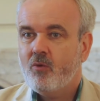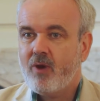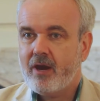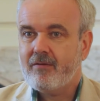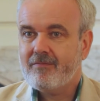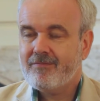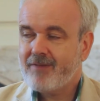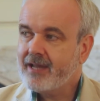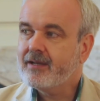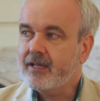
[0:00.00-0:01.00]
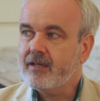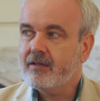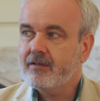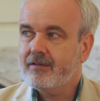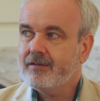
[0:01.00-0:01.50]
where,
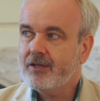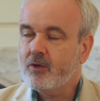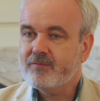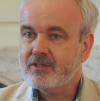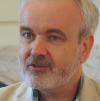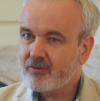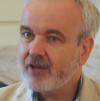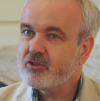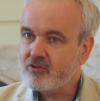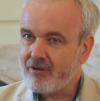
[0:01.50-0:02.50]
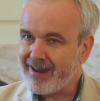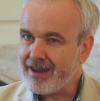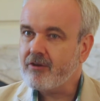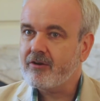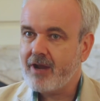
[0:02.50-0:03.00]
frankly, if you scratched your
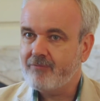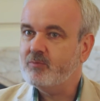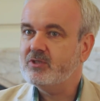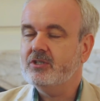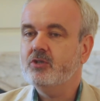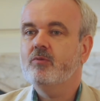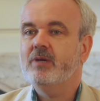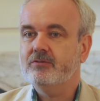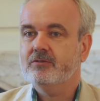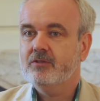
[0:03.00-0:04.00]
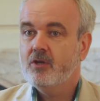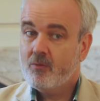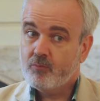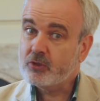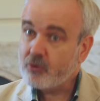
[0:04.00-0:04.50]
ear, everybody knew about it.
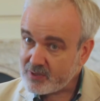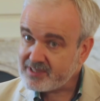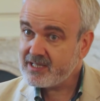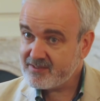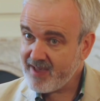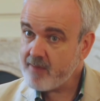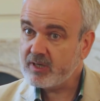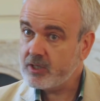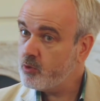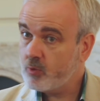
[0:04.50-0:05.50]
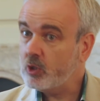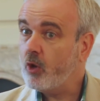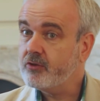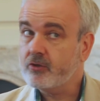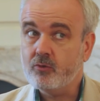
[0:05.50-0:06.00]
But there was this family who were
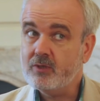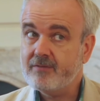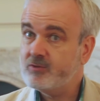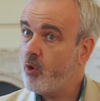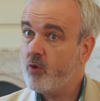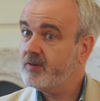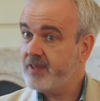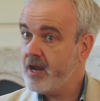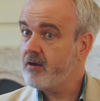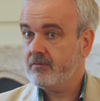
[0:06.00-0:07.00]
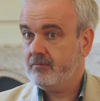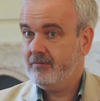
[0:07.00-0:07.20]
other, who lived over there.